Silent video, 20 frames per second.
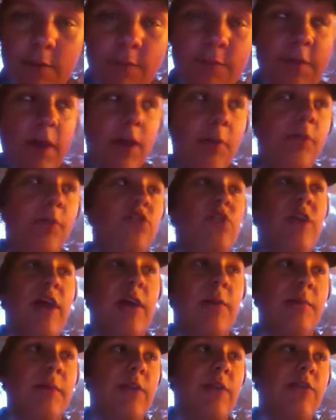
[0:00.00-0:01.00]
VanderBuild
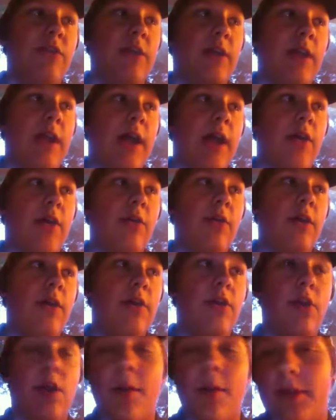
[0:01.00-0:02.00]
Stadium needs to get loud.
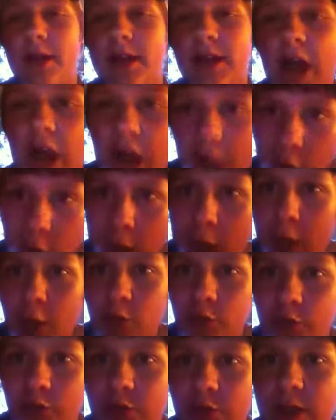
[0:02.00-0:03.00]
You're coming into our
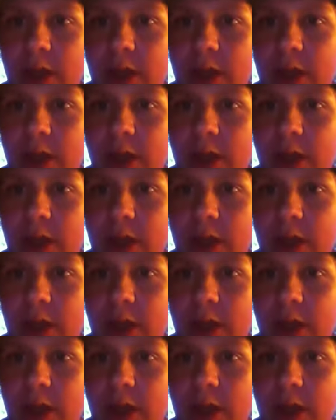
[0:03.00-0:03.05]
house.